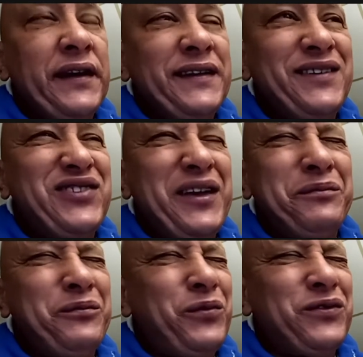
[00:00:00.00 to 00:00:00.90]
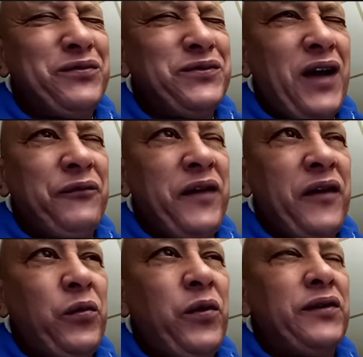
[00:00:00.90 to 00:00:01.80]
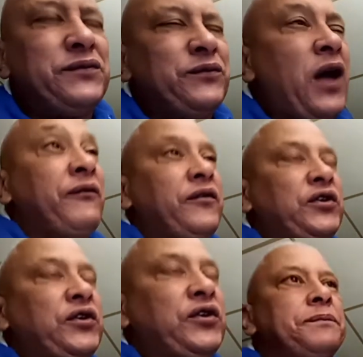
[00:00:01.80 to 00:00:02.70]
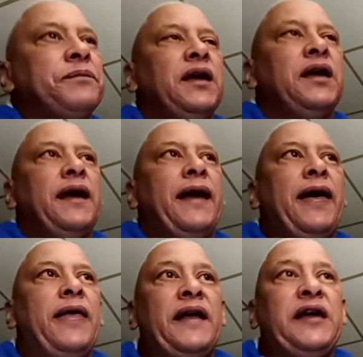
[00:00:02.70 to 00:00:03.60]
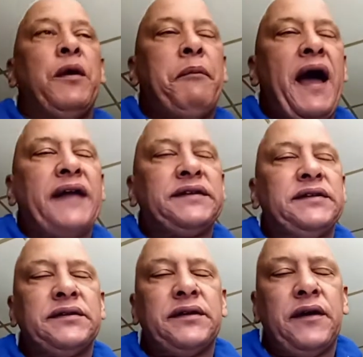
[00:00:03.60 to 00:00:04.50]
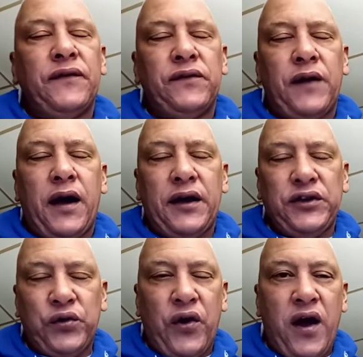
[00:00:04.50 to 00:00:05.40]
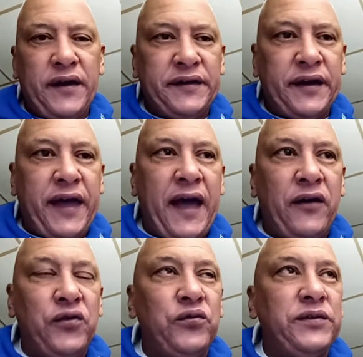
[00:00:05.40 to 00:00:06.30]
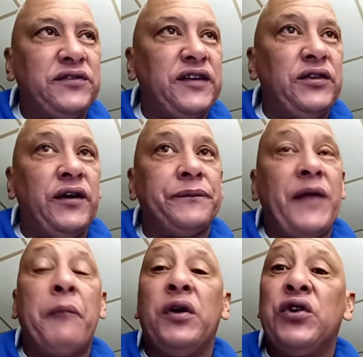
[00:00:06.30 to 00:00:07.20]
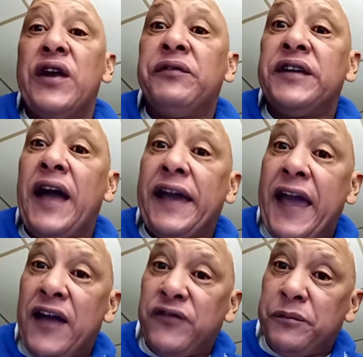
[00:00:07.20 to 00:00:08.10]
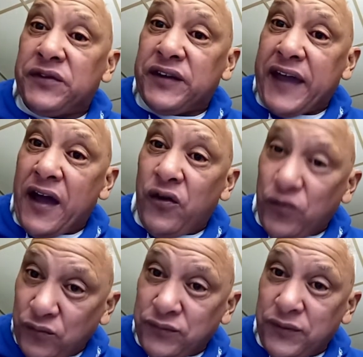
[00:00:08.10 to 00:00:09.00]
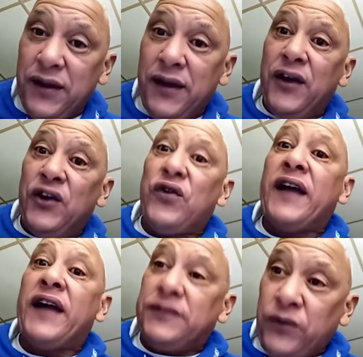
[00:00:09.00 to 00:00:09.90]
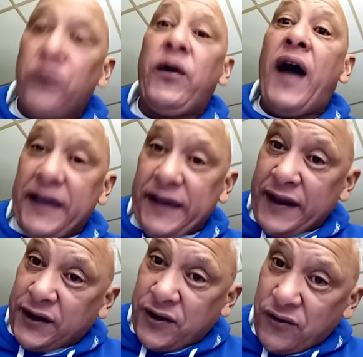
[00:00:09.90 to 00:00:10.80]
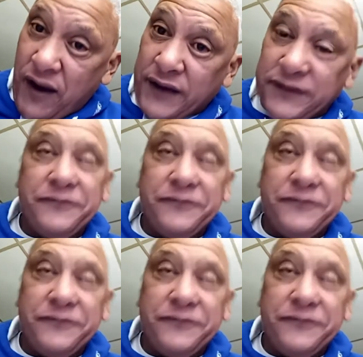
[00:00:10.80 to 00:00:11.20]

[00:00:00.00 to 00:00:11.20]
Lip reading: His team was not very good. And then he went back to UConn under Calhoun and said, "Look, I'm gonna learn everything I can from Mr. Calhoun, so I can get it correct."